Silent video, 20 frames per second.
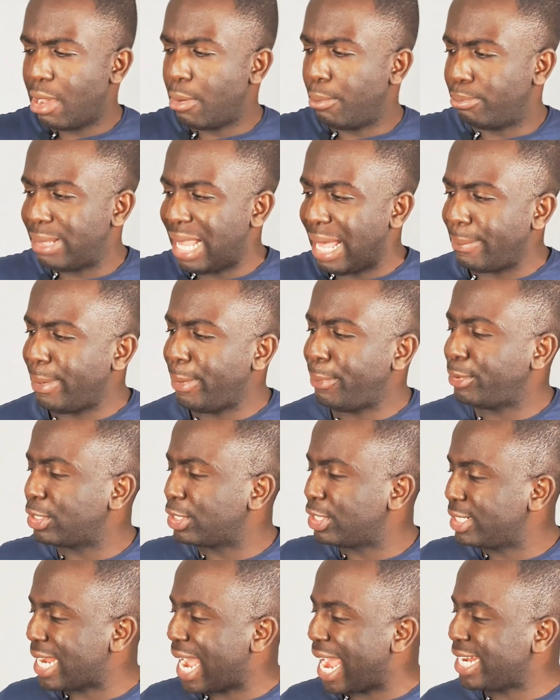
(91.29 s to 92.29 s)
Black
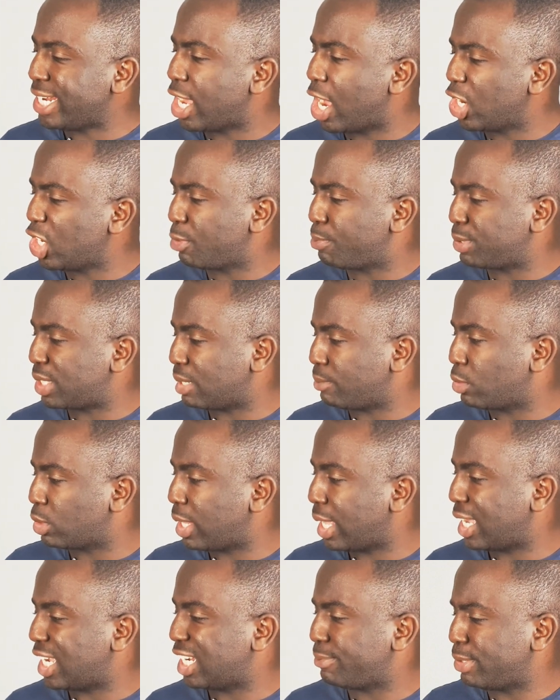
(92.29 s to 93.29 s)
people are 900% more
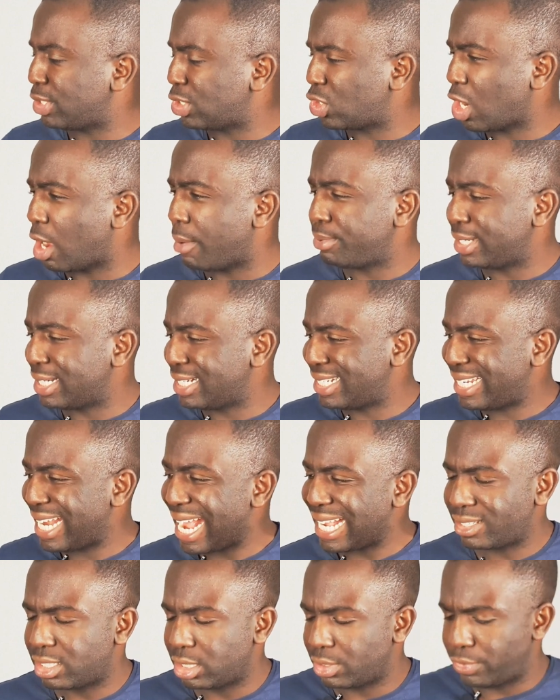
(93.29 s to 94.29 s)
likely to be stopped and
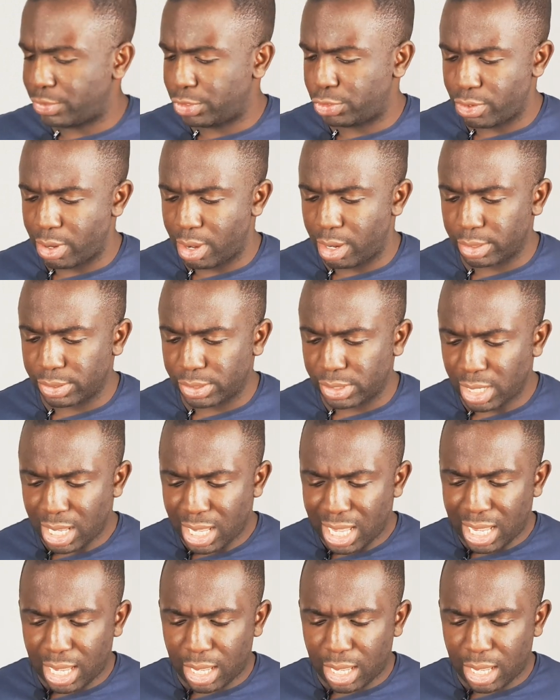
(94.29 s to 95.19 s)
tested for drugs.